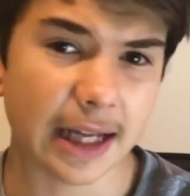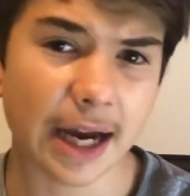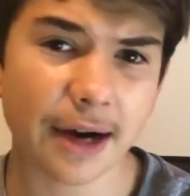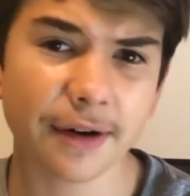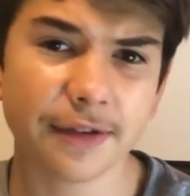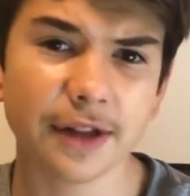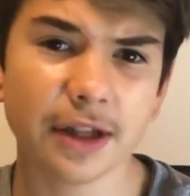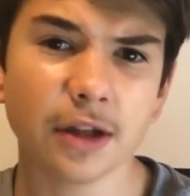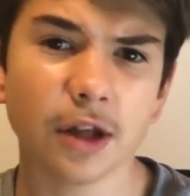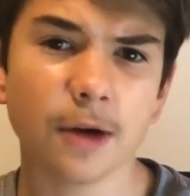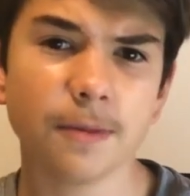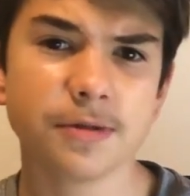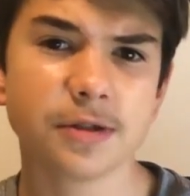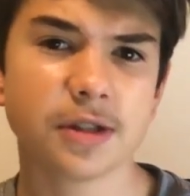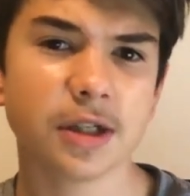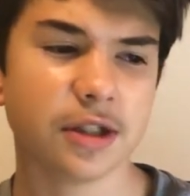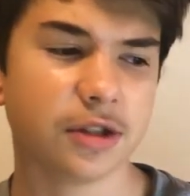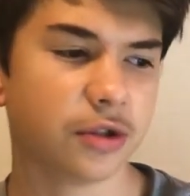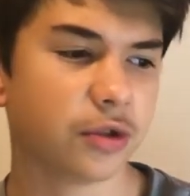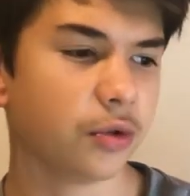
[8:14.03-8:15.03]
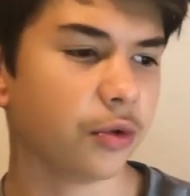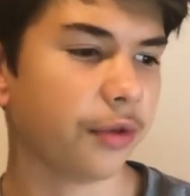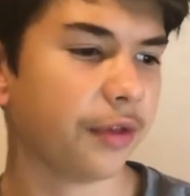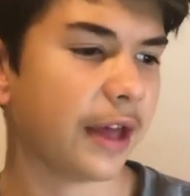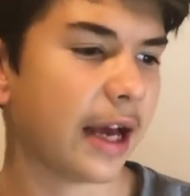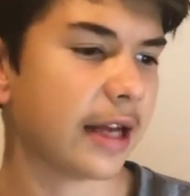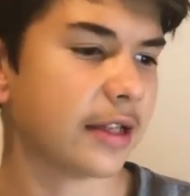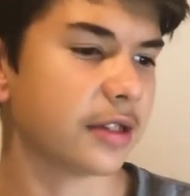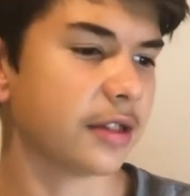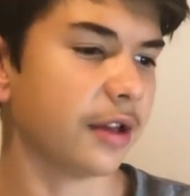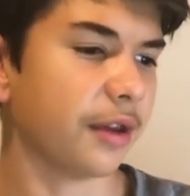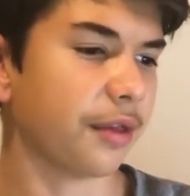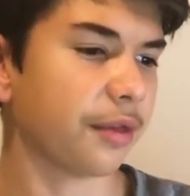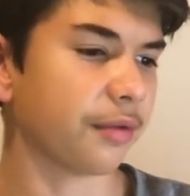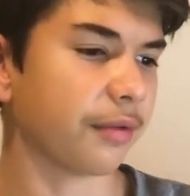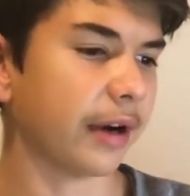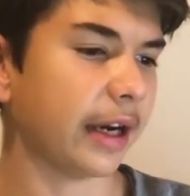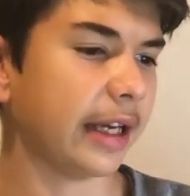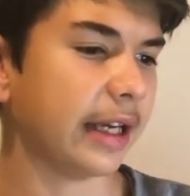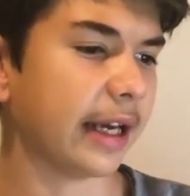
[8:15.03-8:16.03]
Larry the Lobster
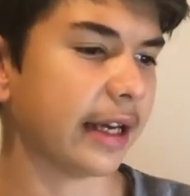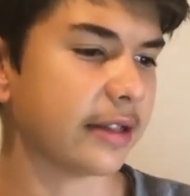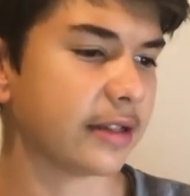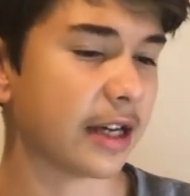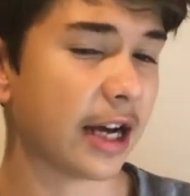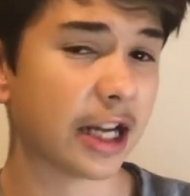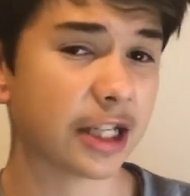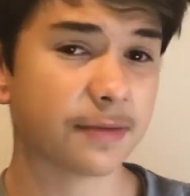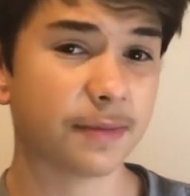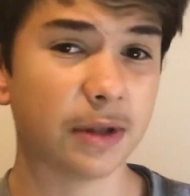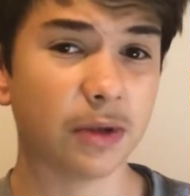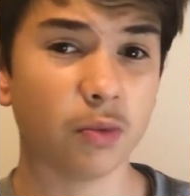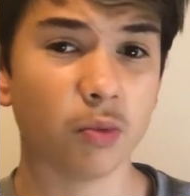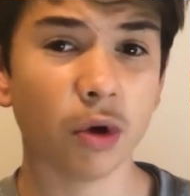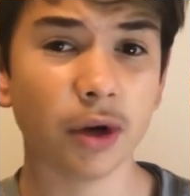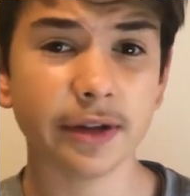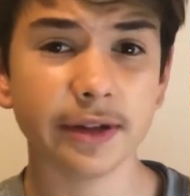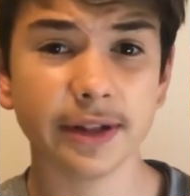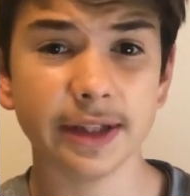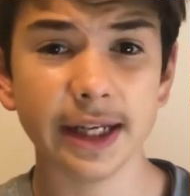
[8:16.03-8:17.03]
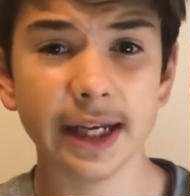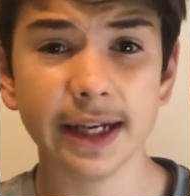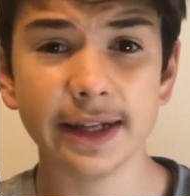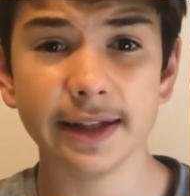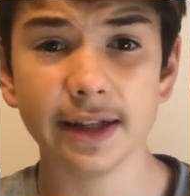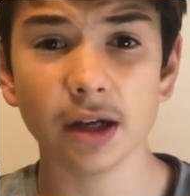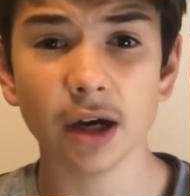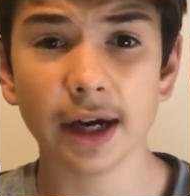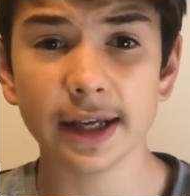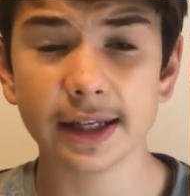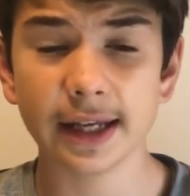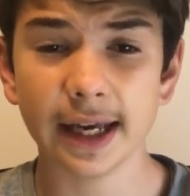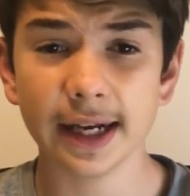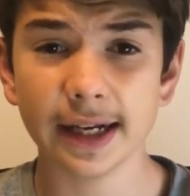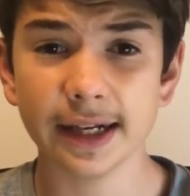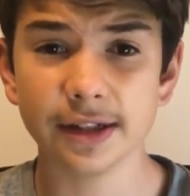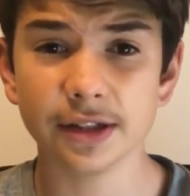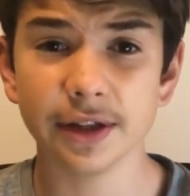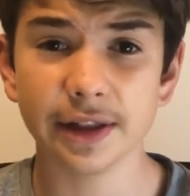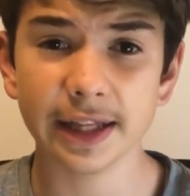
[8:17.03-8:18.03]
2003 has asked me what year did I get
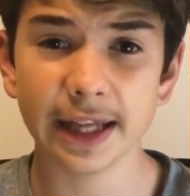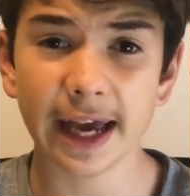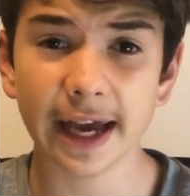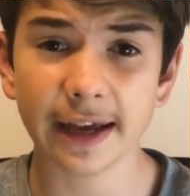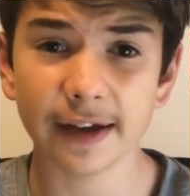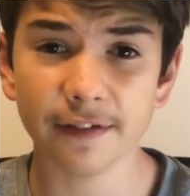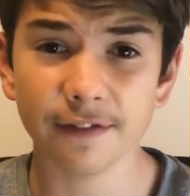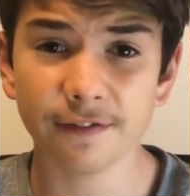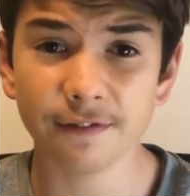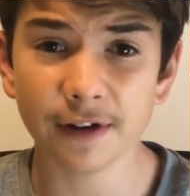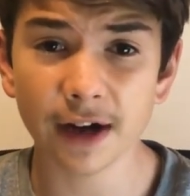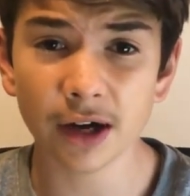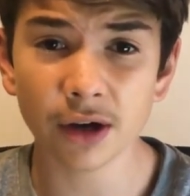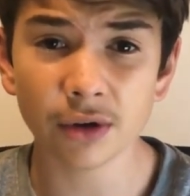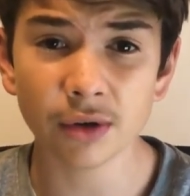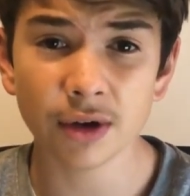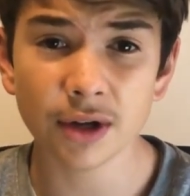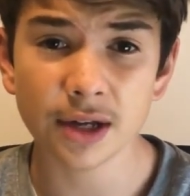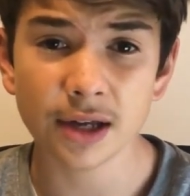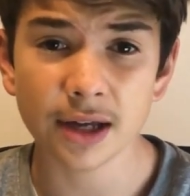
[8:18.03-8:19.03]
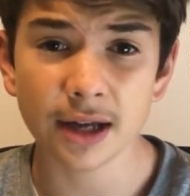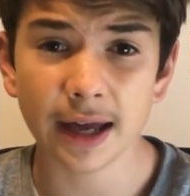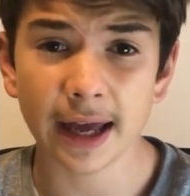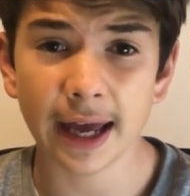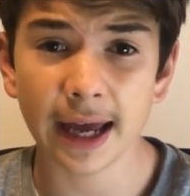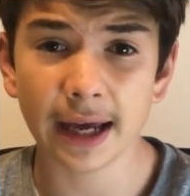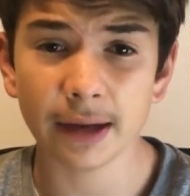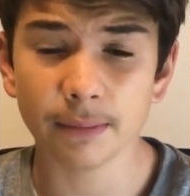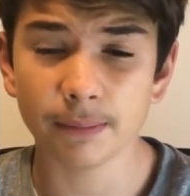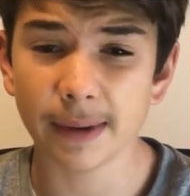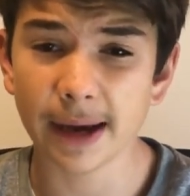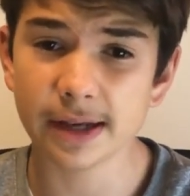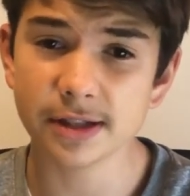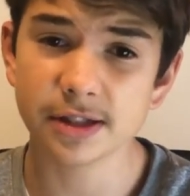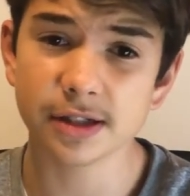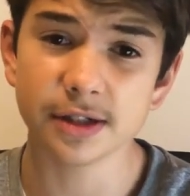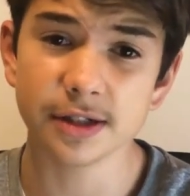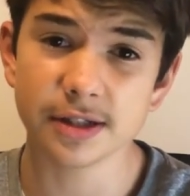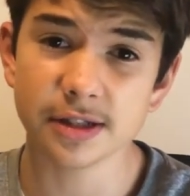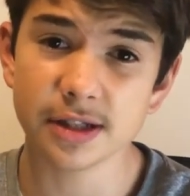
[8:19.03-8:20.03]
into the AFL, and
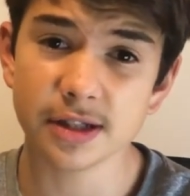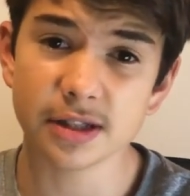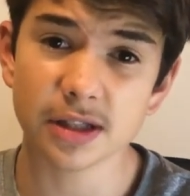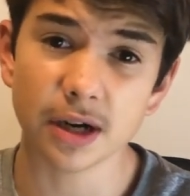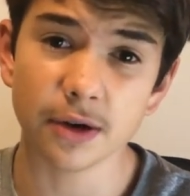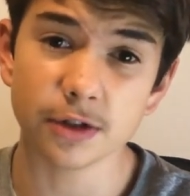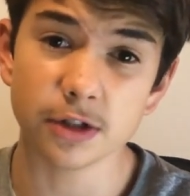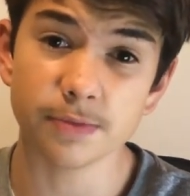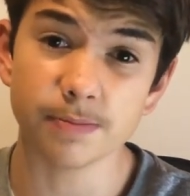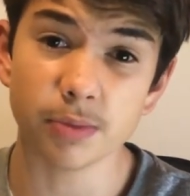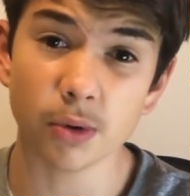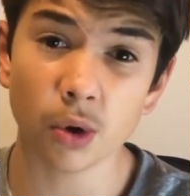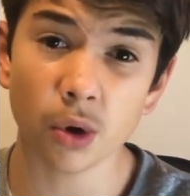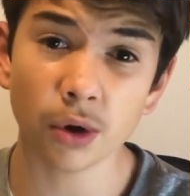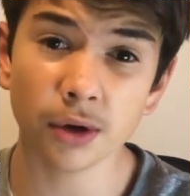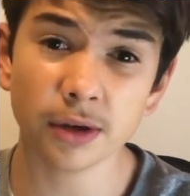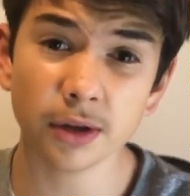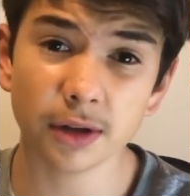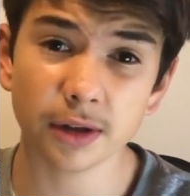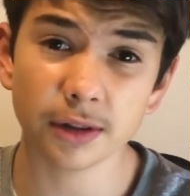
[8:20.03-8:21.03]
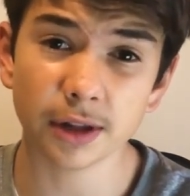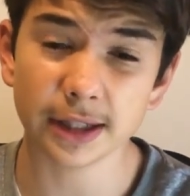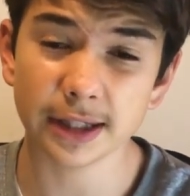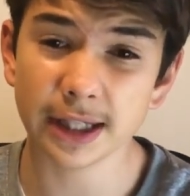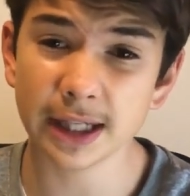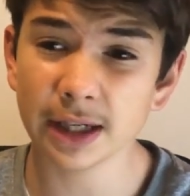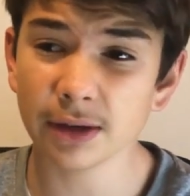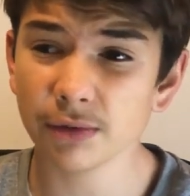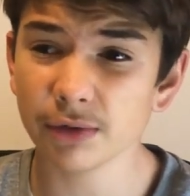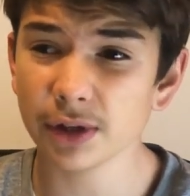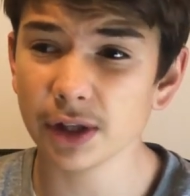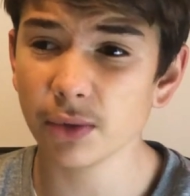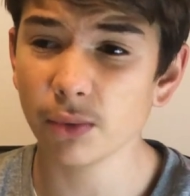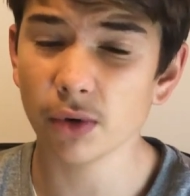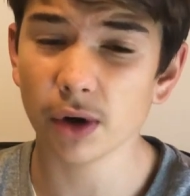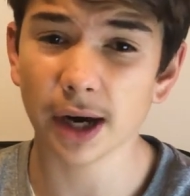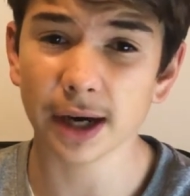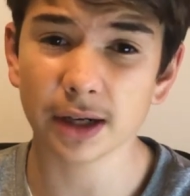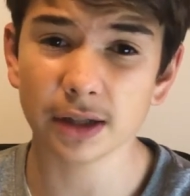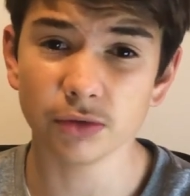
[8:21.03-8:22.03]
basically since I was born, the year really
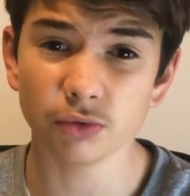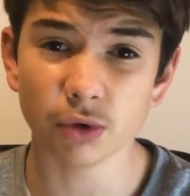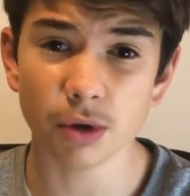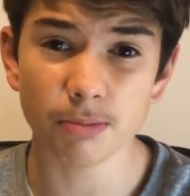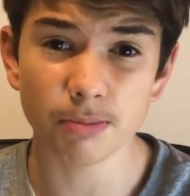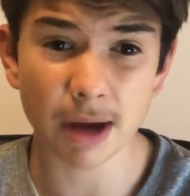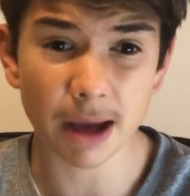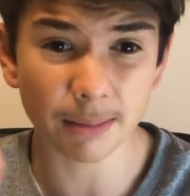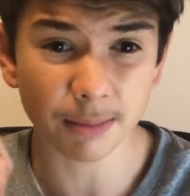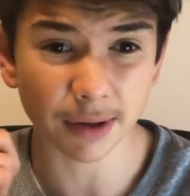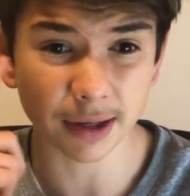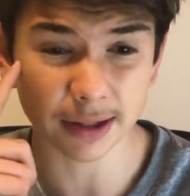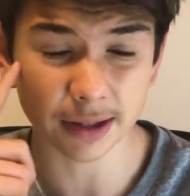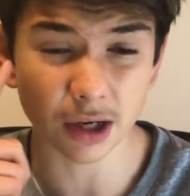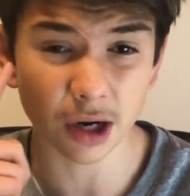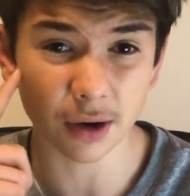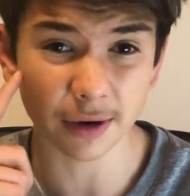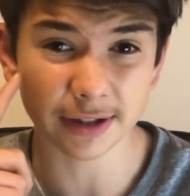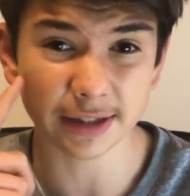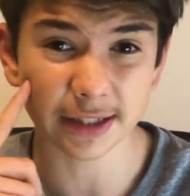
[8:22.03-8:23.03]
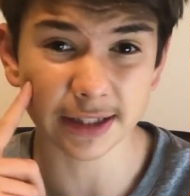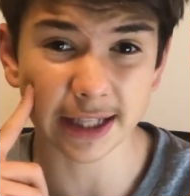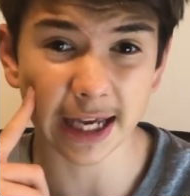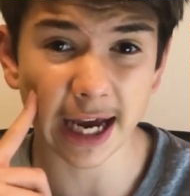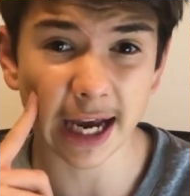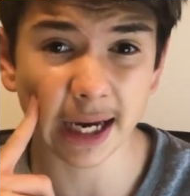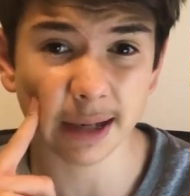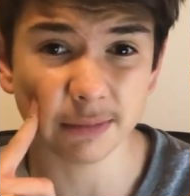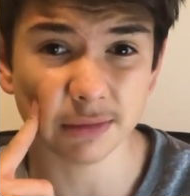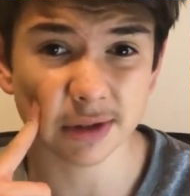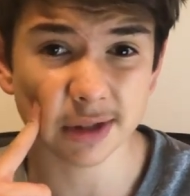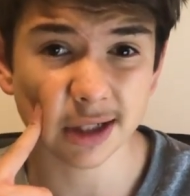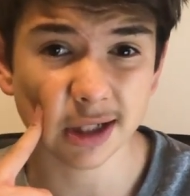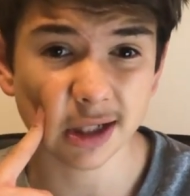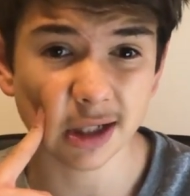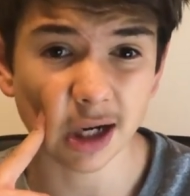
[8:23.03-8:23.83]
where I could remember going to games.